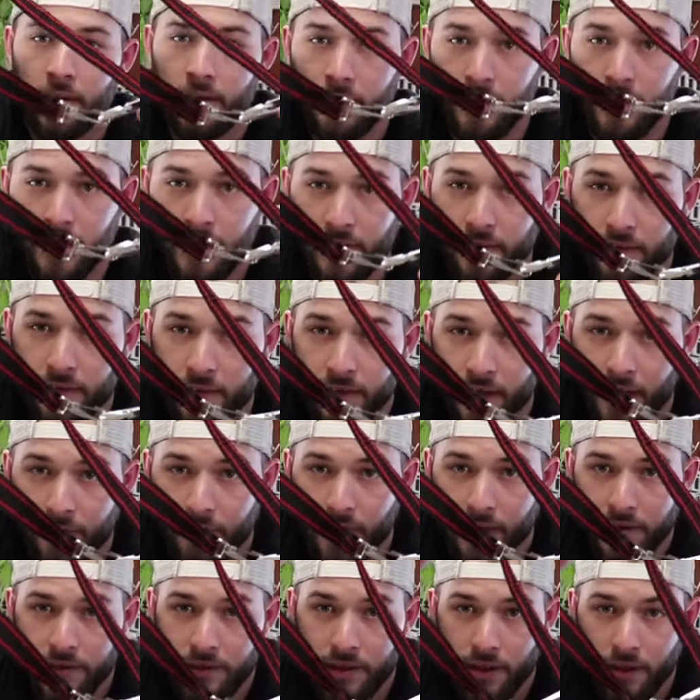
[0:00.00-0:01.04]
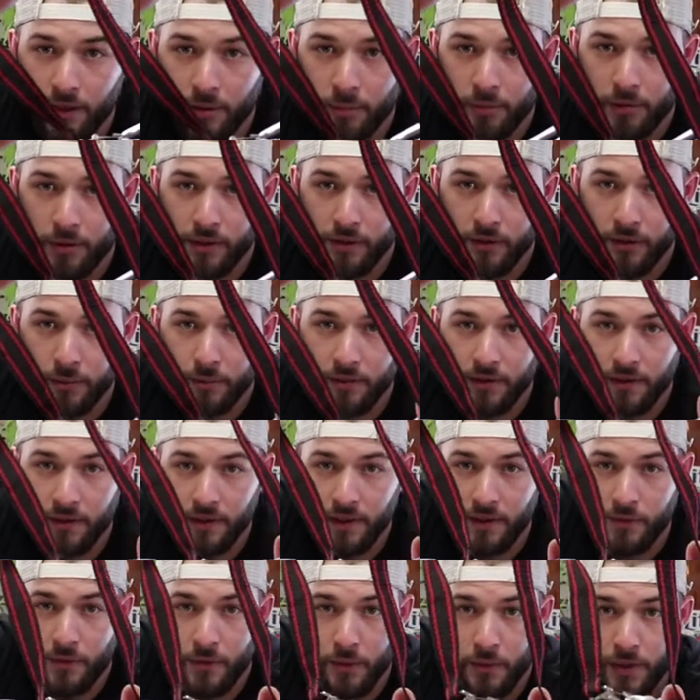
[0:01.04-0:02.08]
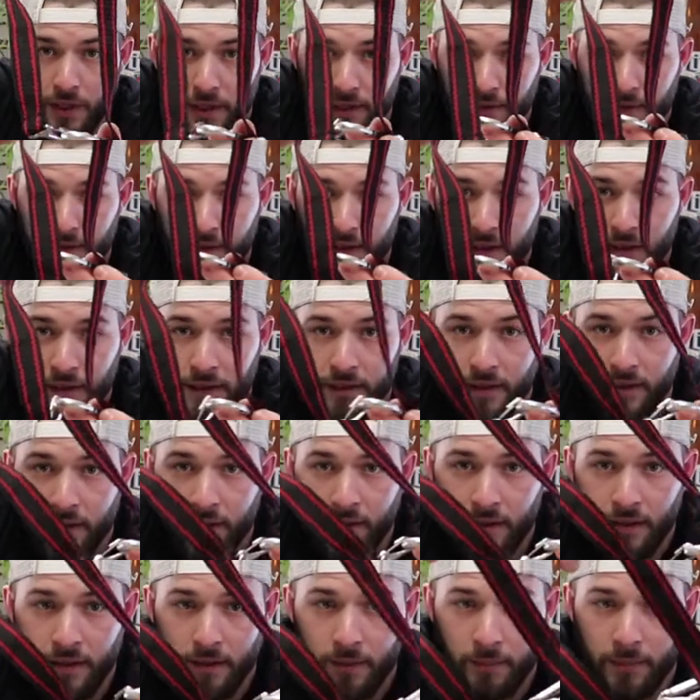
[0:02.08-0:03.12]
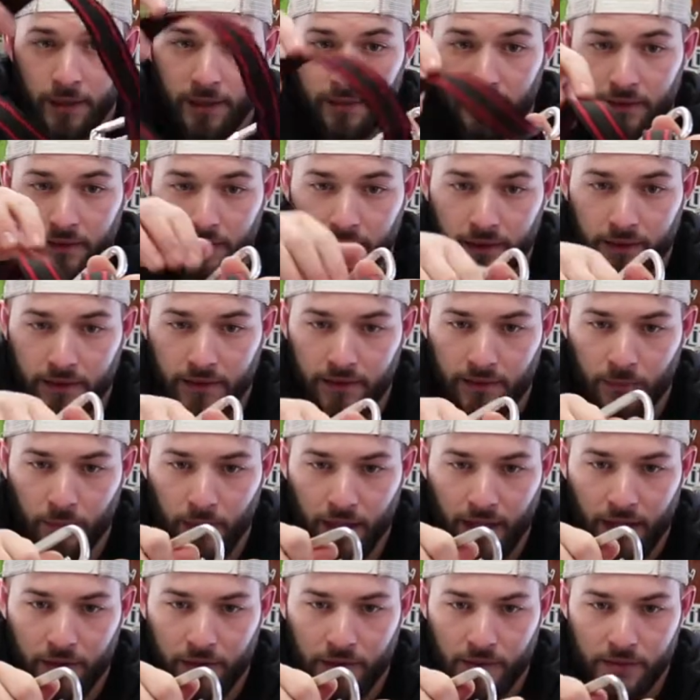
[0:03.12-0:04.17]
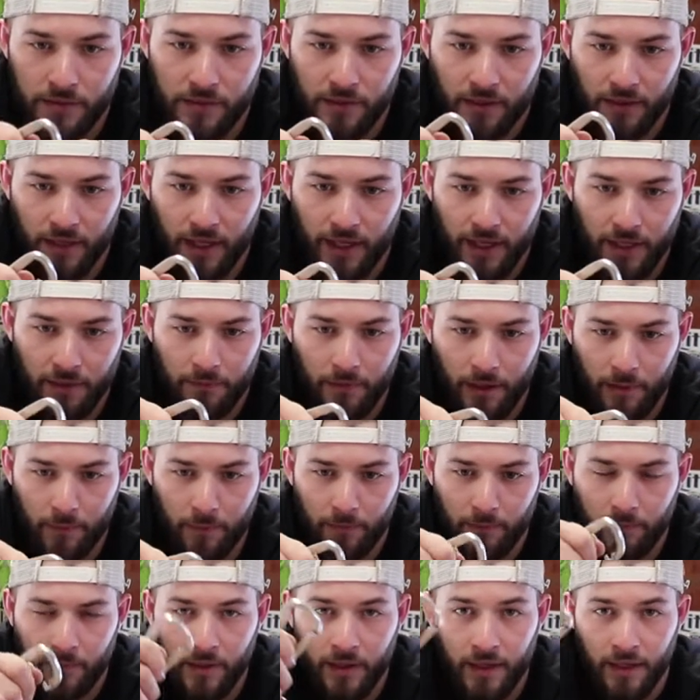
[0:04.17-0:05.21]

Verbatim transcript: So you can see I've actually already pre-looped it to give you an idea. Basically, this is what I'll use to like if I'm